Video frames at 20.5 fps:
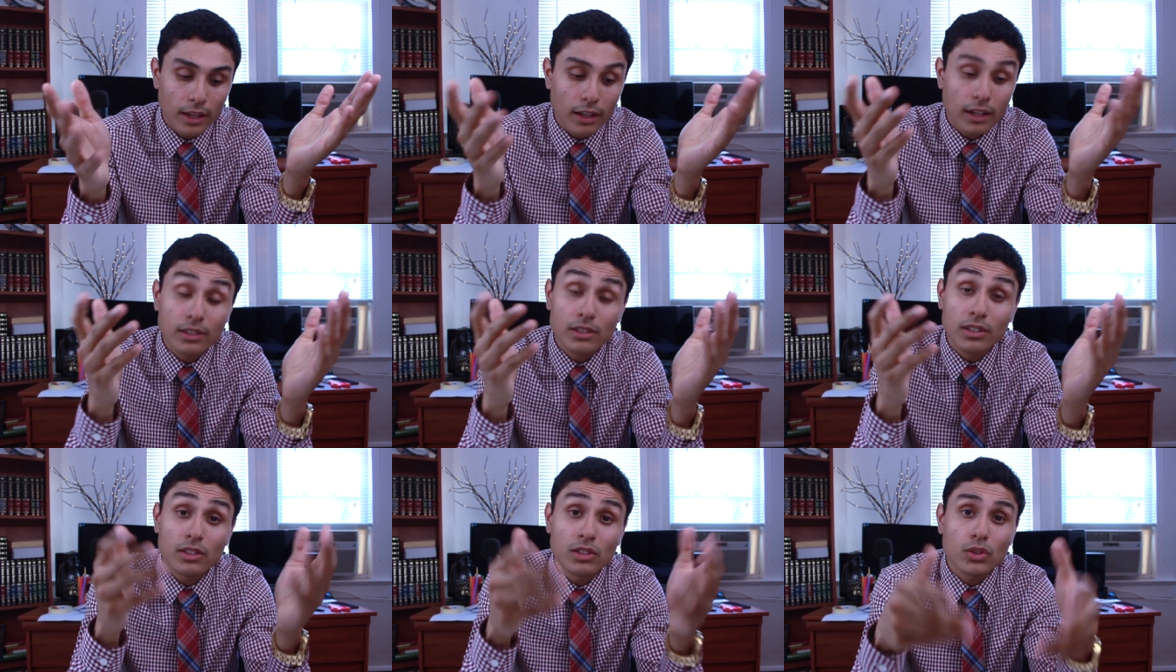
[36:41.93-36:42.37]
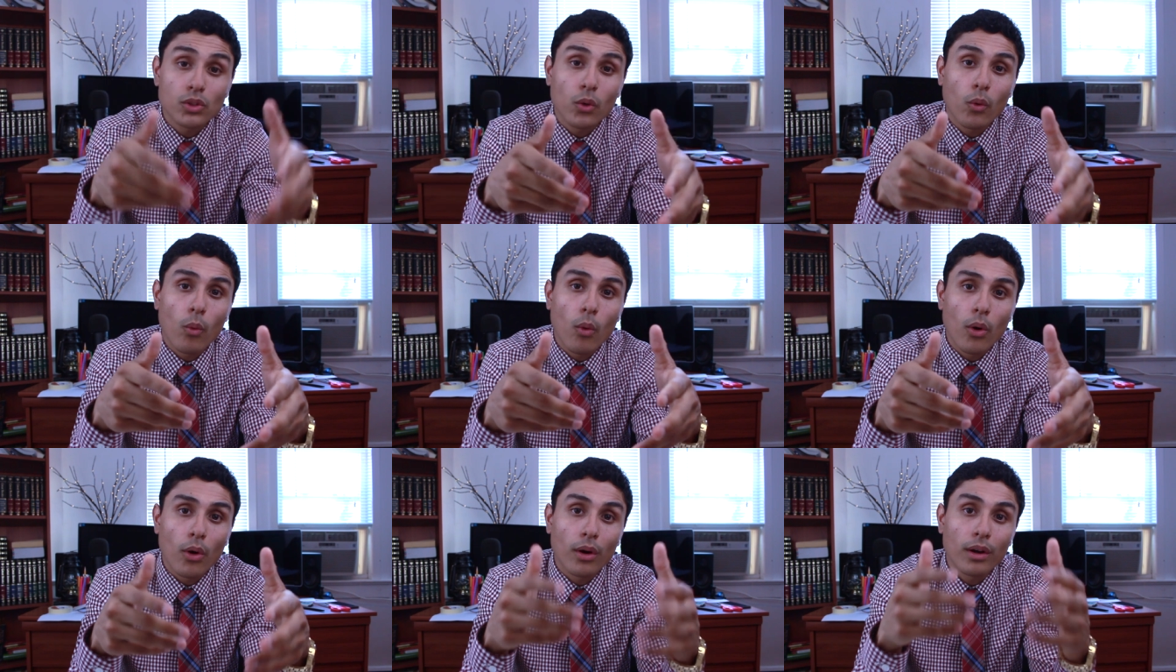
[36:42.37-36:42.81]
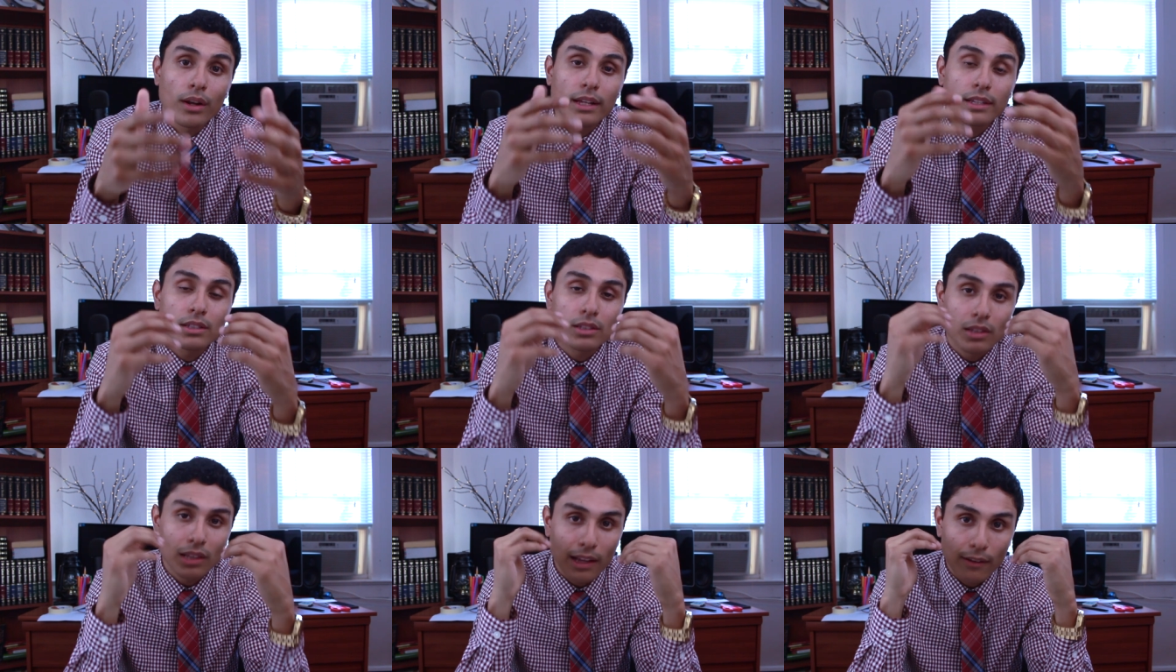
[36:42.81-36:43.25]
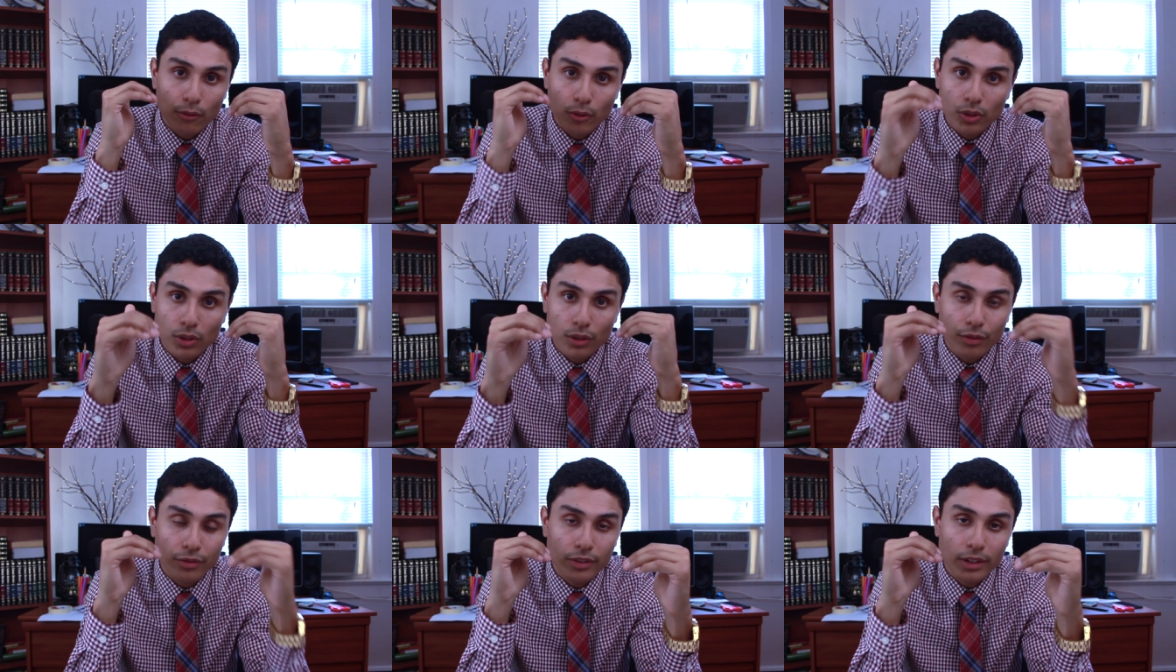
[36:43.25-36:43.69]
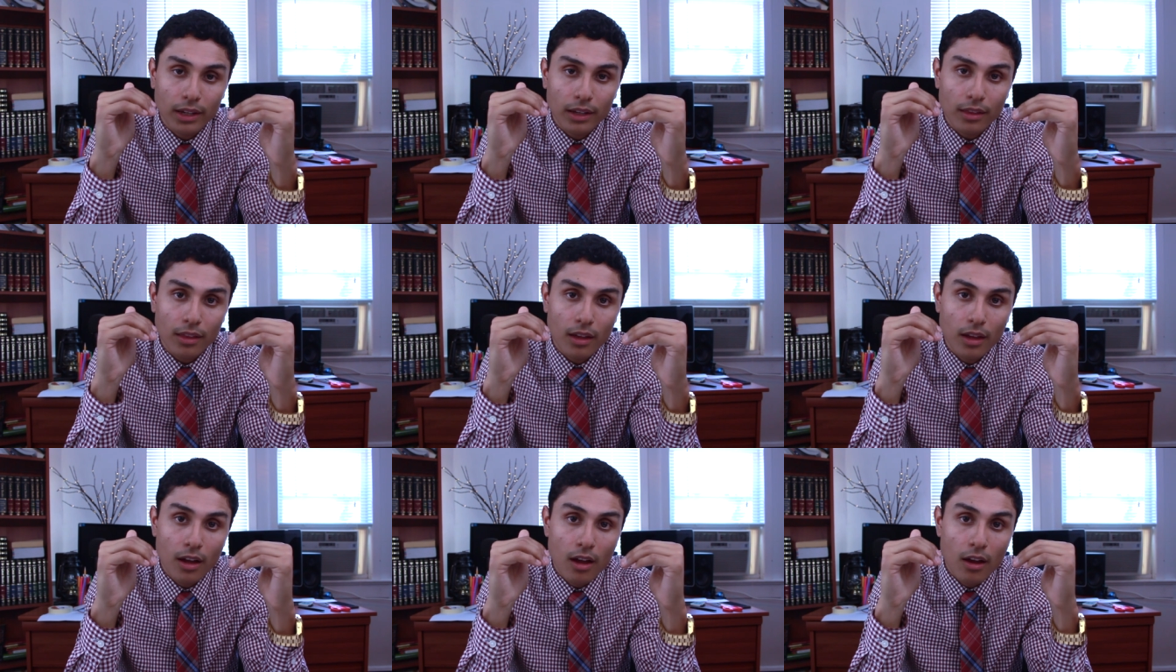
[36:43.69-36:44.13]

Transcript: Because it's the Word. It's levels of faith.